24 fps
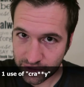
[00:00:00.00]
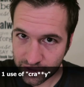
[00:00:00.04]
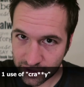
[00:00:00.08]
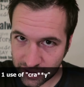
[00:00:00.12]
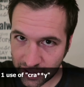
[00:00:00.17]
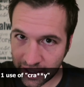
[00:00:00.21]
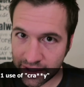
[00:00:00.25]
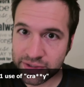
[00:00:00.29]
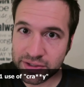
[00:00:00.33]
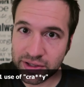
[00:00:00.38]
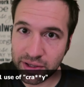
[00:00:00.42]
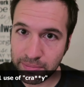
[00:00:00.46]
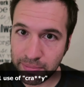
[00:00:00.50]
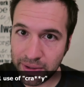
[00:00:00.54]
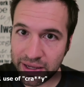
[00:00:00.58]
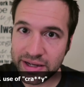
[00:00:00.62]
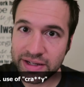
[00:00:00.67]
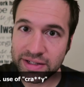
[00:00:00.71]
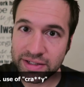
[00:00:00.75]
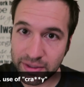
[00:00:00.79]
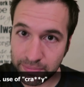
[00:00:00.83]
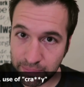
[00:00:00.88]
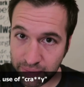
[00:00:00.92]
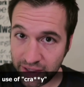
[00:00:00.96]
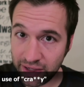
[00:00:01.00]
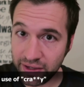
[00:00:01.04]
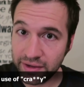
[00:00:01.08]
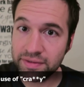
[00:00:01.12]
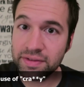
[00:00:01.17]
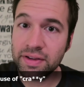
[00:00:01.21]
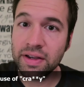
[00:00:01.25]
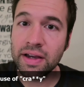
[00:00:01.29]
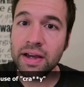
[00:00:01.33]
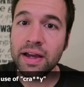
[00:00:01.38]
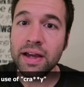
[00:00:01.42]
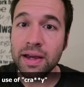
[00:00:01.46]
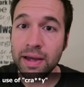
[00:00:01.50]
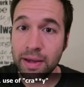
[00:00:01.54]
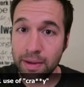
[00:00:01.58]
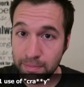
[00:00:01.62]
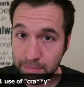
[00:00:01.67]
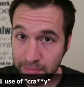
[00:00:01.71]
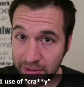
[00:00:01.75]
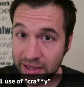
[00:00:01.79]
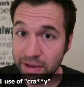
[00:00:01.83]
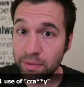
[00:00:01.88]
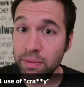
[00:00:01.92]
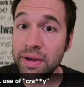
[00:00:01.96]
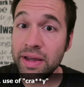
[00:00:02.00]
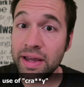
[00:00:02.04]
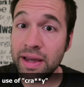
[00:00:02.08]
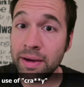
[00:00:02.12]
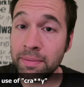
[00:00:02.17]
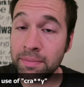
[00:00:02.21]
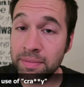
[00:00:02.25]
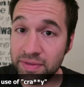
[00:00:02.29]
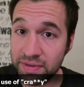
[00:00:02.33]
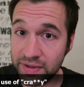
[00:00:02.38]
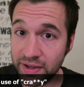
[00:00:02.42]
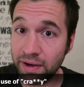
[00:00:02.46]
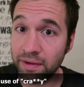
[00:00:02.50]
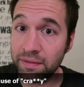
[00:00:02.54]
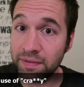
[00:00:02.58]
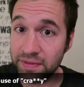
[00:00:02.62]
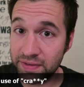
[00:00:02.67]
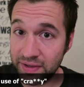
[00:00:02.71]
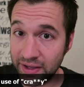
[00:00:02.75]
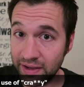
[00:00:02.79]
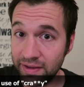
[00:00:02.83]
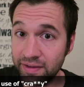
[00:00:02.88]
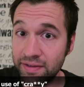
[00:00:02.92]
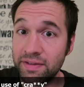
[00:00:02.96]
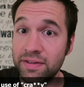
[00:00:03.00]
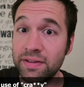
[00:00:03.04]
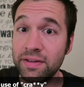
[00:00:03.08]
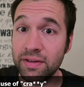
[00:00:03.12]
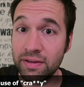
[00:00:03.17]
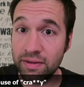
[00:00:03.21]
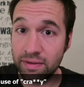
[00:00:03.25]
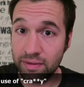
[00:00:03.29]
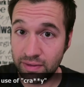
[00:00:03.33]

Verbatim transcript: change the B's to P's. Pee Wee himself says